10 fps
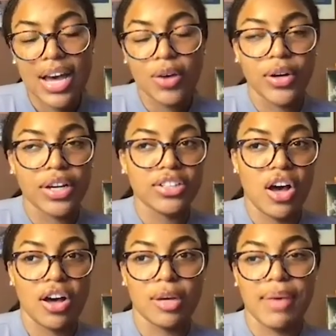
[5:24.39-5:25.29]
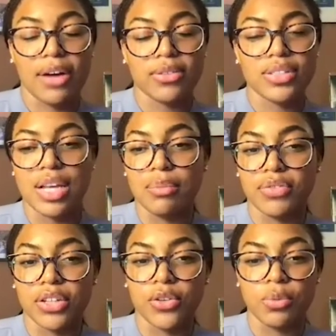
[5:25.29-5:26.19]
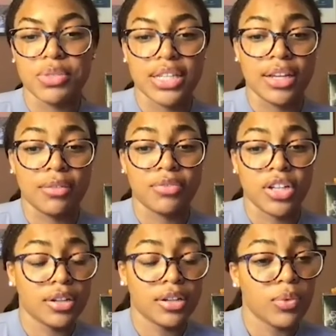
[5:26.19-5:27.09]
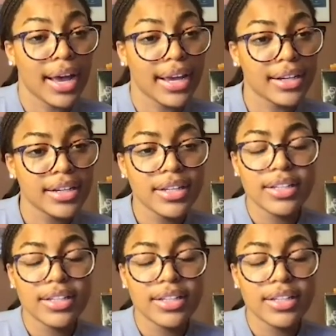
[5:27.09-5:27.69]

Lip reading: We're going to talk about some of the groups that have done it right,